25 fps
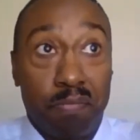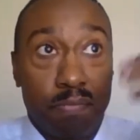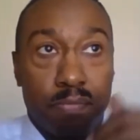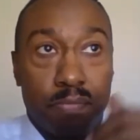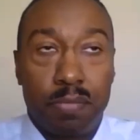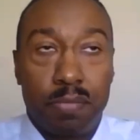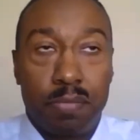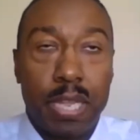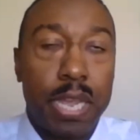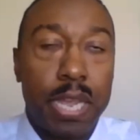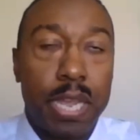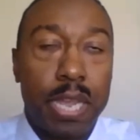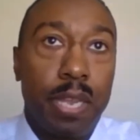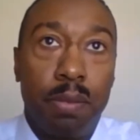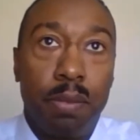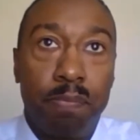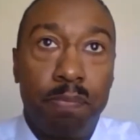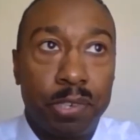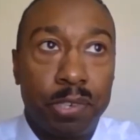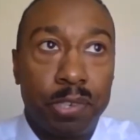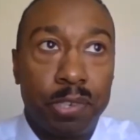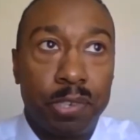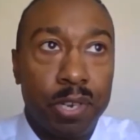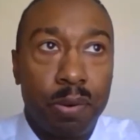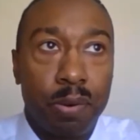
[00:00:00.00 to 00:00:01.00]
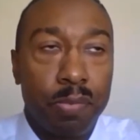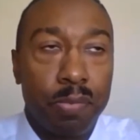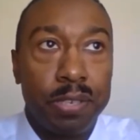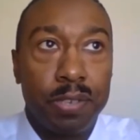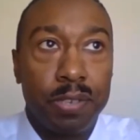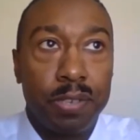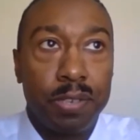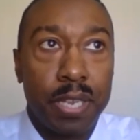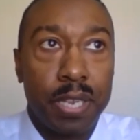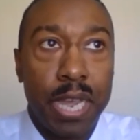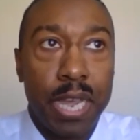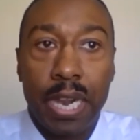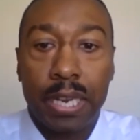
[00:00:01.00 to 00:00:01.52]
they for some
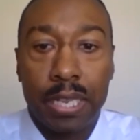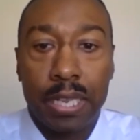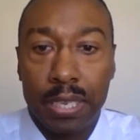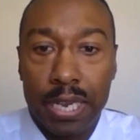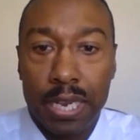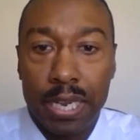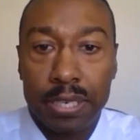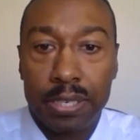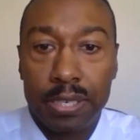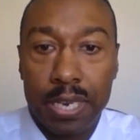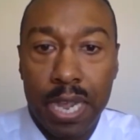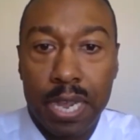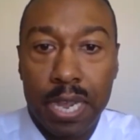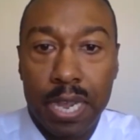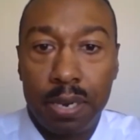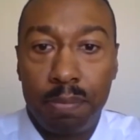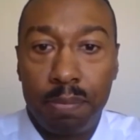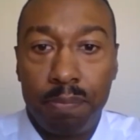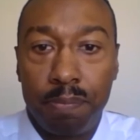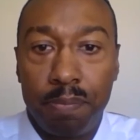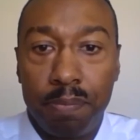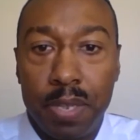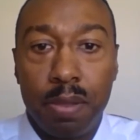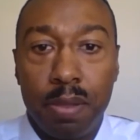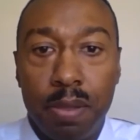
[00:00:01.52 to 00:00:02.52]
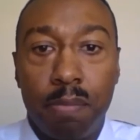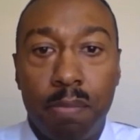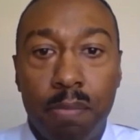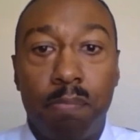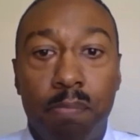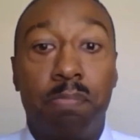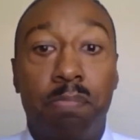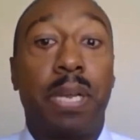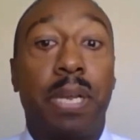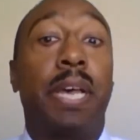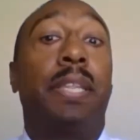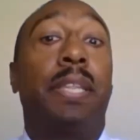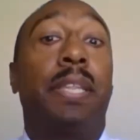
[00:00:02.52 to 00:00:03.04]
reason they had a collection item,
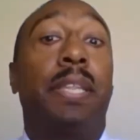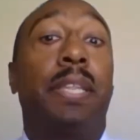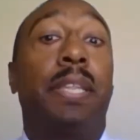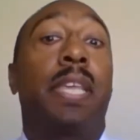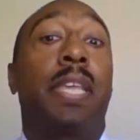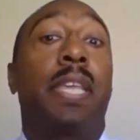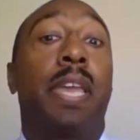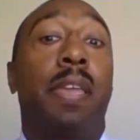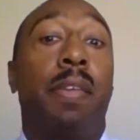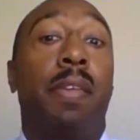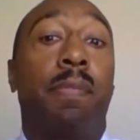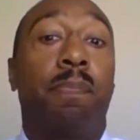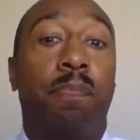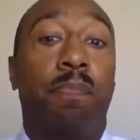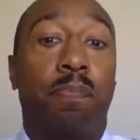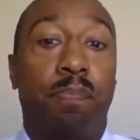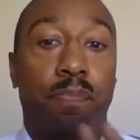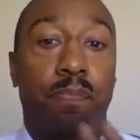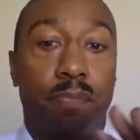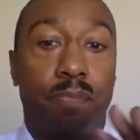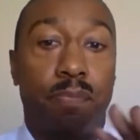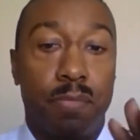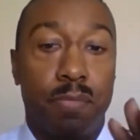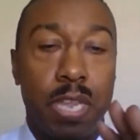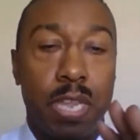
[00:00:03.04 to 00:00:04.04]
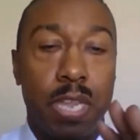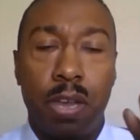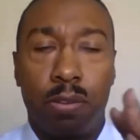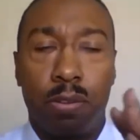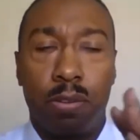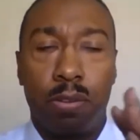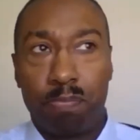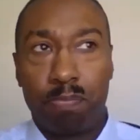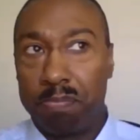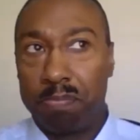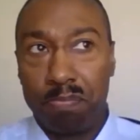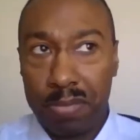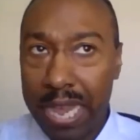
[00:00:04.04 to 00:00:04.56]
but they
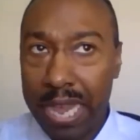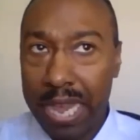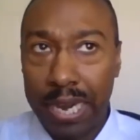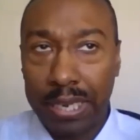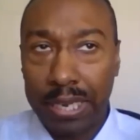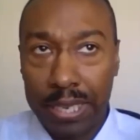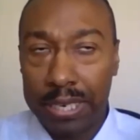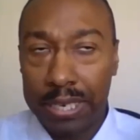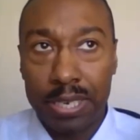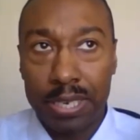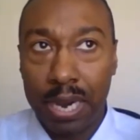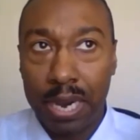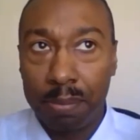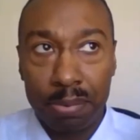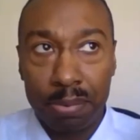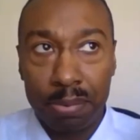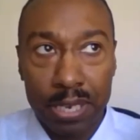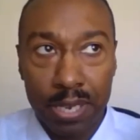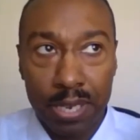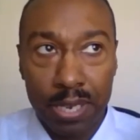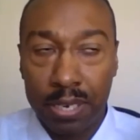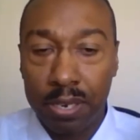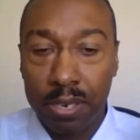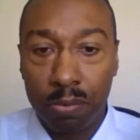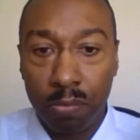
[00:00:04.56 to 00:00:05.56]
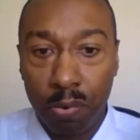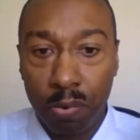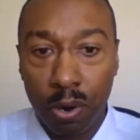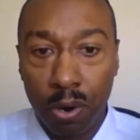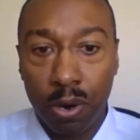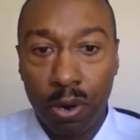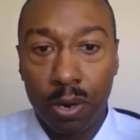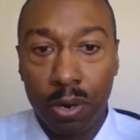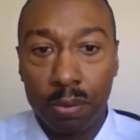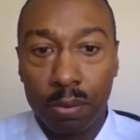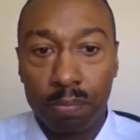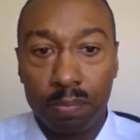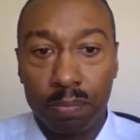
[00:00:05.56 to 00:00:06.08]
had a collection item because they couldn't
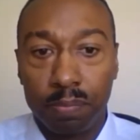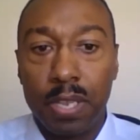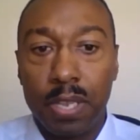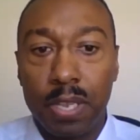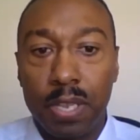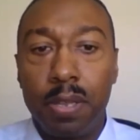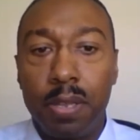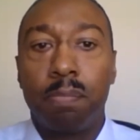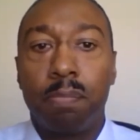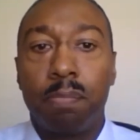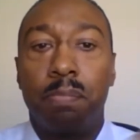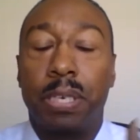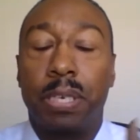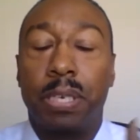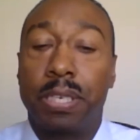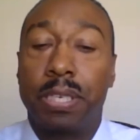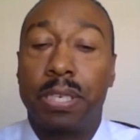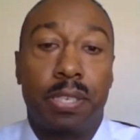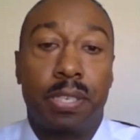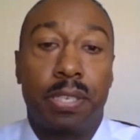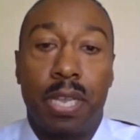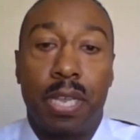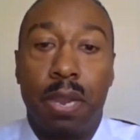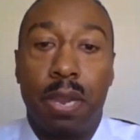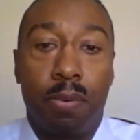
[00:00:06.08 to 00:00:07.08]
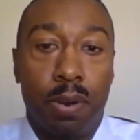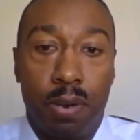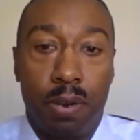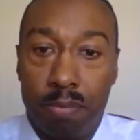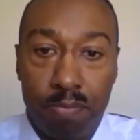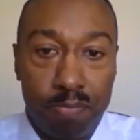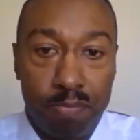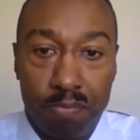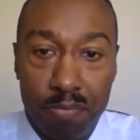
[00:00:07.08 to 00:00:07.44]
work, because they were